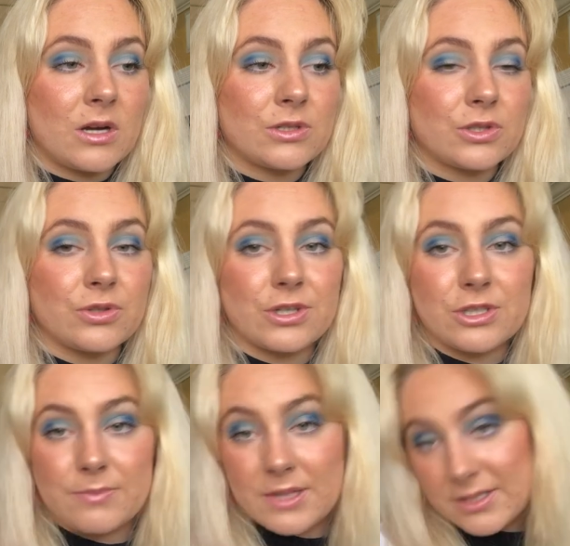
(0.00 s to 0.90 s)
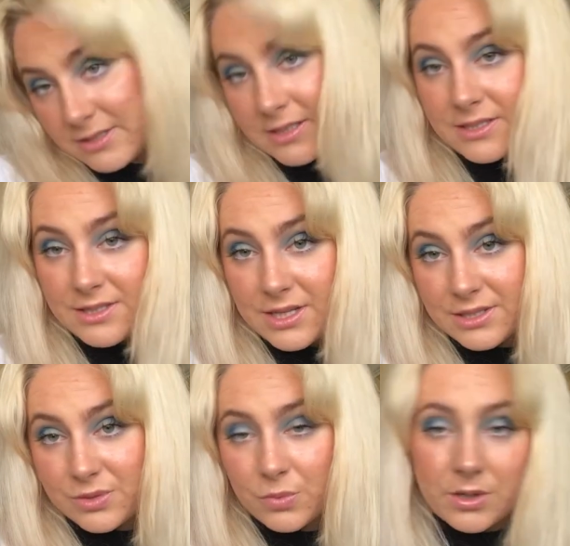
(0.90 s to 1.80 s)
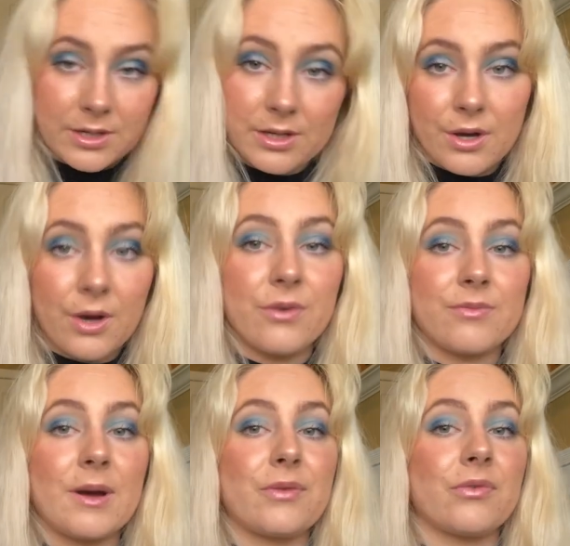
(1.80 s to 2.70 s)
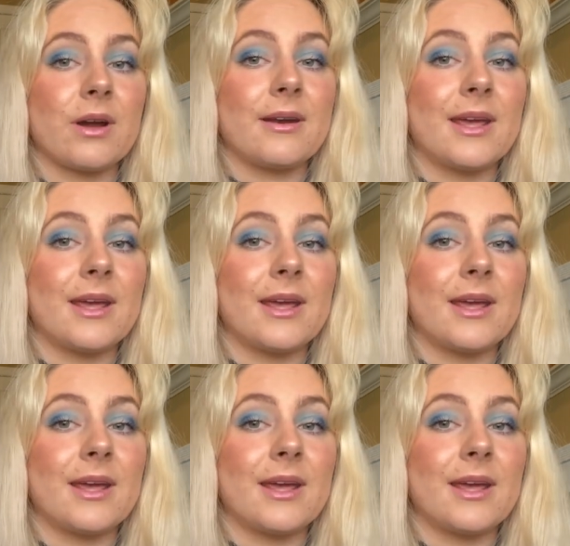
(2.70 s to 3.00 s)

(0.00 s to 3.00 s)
concentration piece is this one of my friend